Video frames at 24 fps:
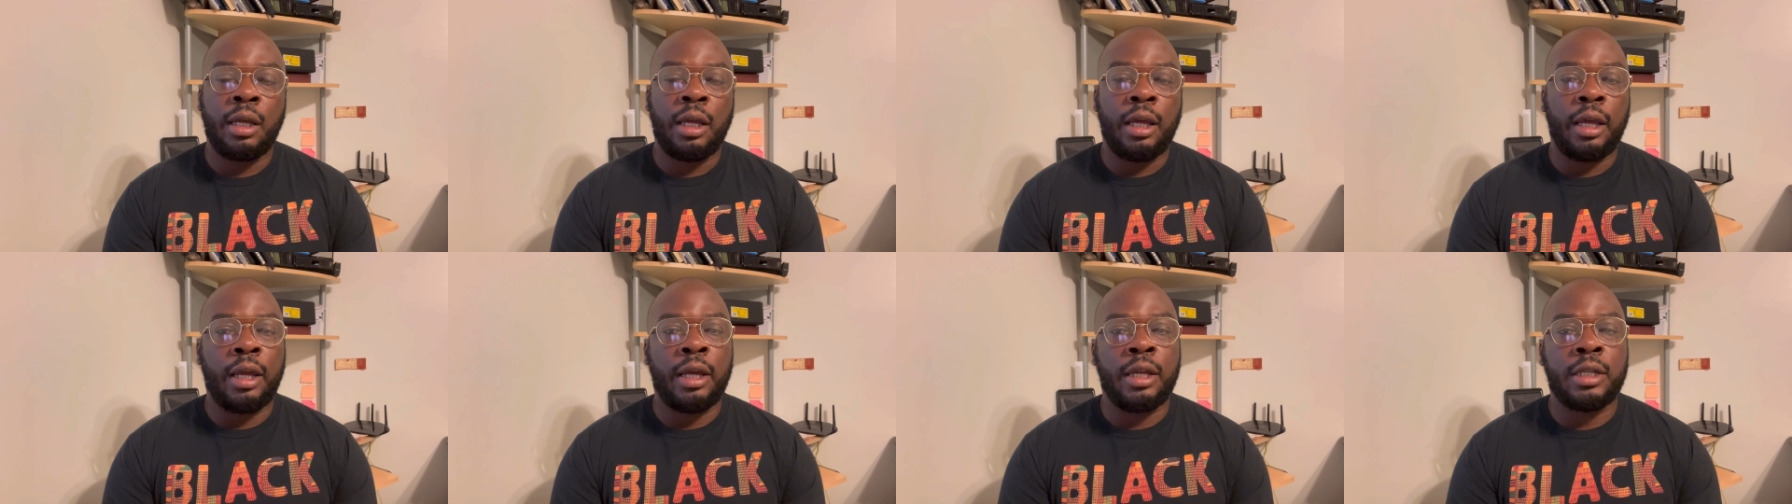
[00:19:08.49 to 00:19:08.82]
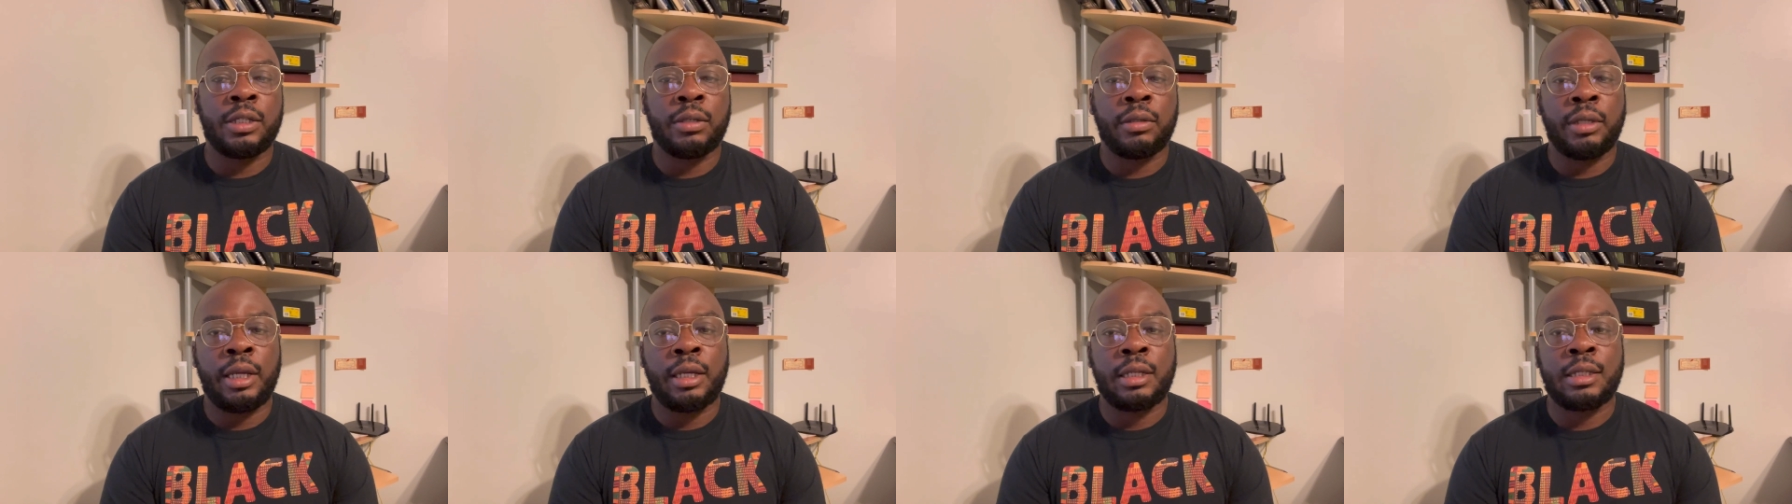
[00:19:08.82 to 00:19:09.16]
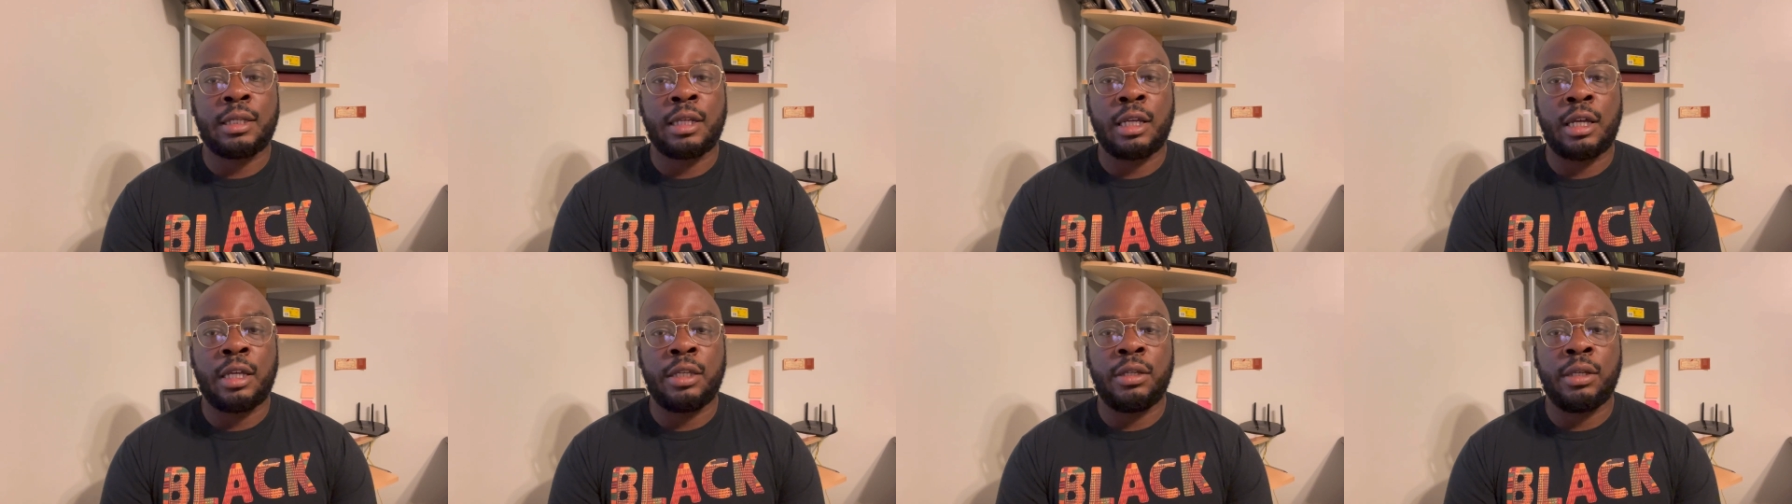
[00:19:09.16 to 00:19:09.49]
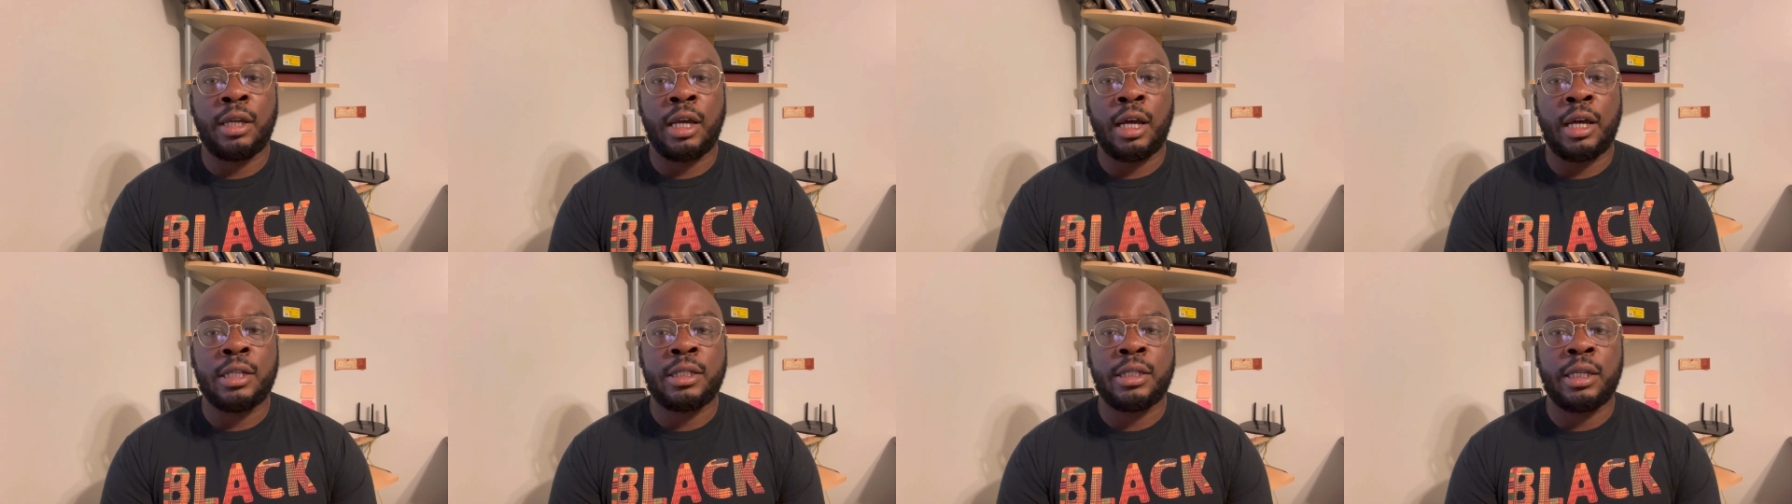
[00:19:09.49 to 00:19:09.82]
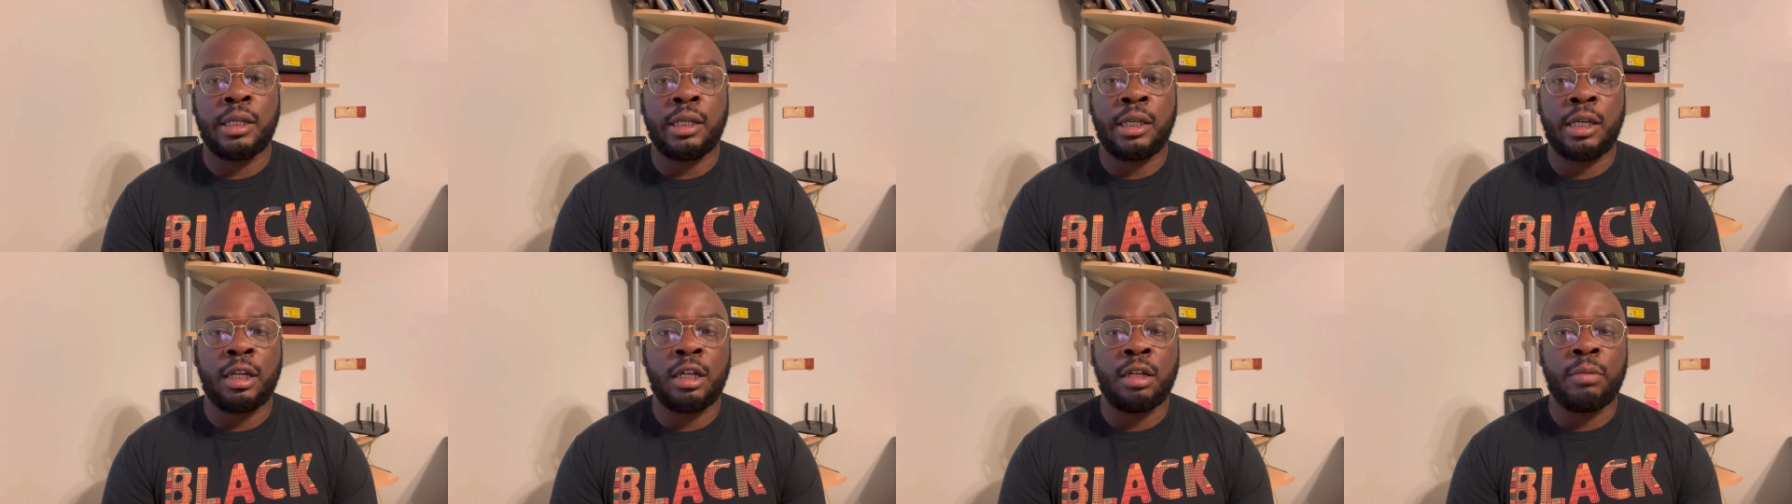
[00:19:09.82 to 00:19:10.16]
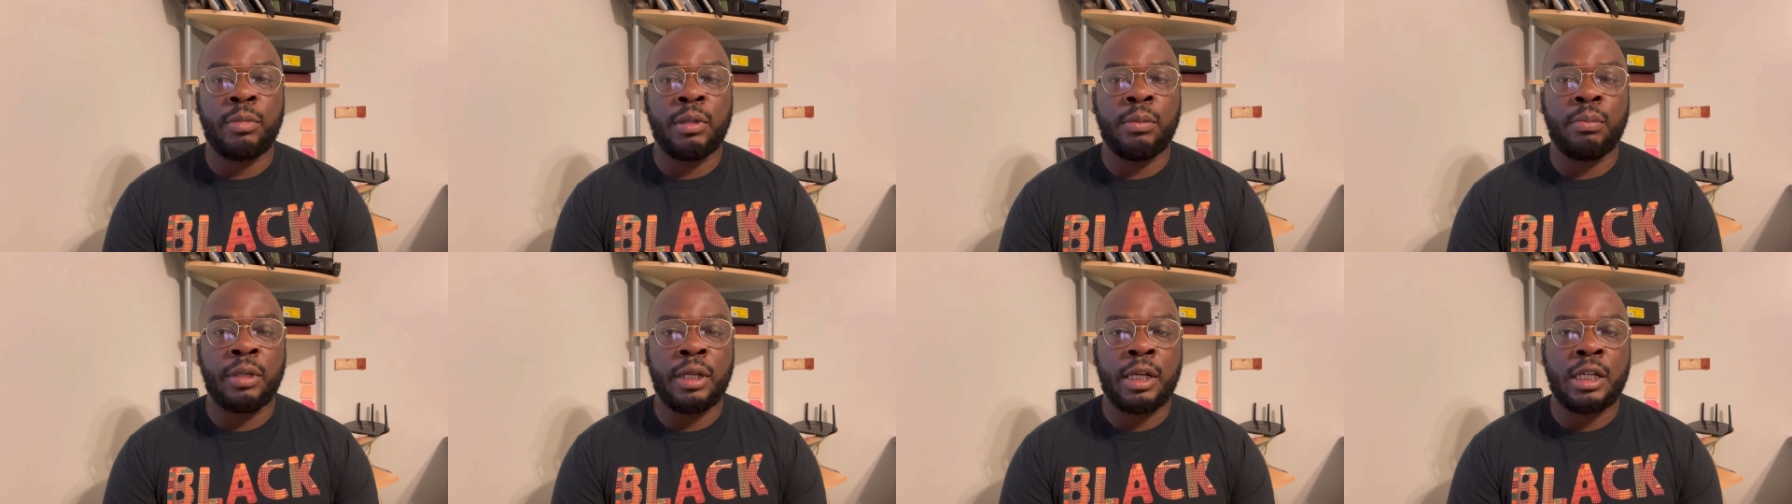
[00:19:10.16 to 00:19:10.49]
Hey, until next time, you guys take care and
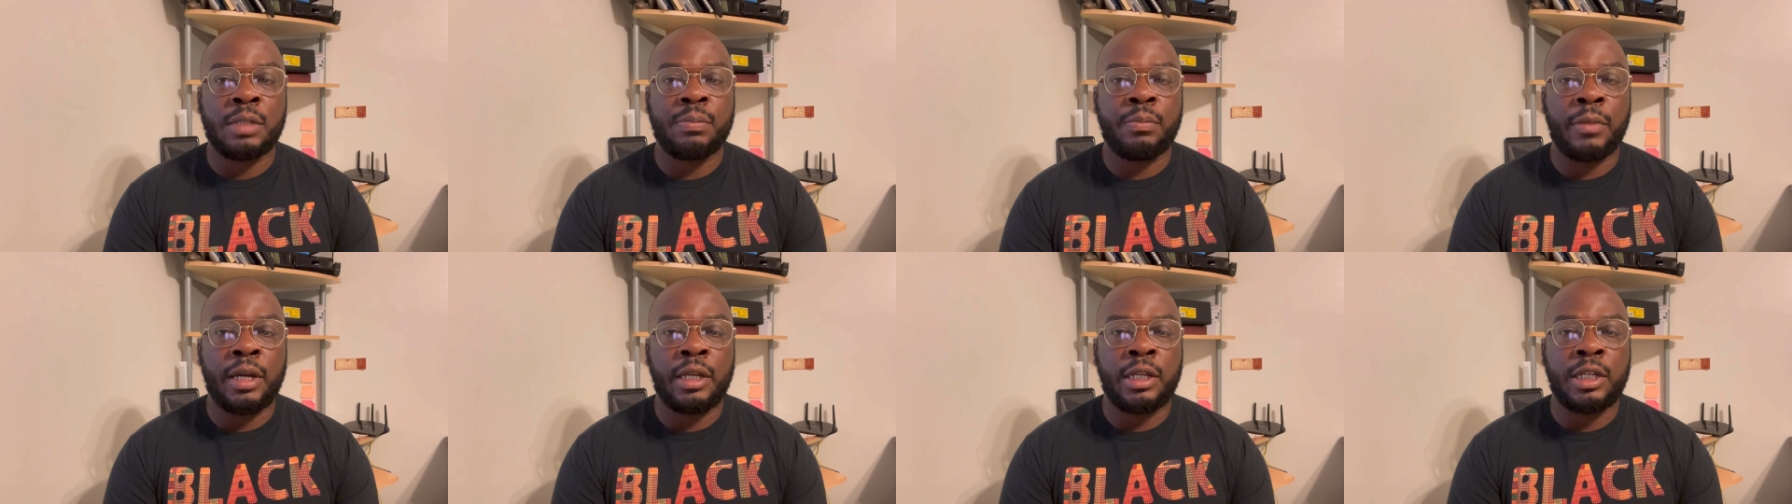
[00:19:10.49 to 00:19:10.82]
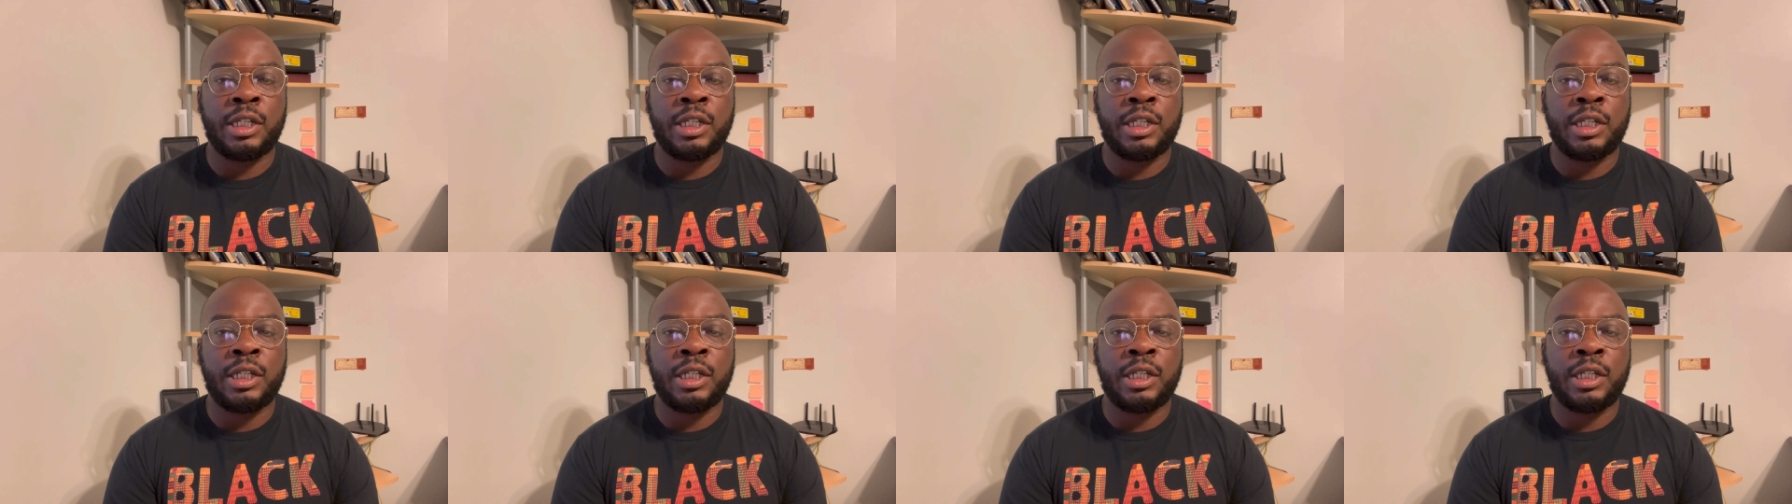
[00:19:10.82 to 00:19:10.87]
be blessed, man.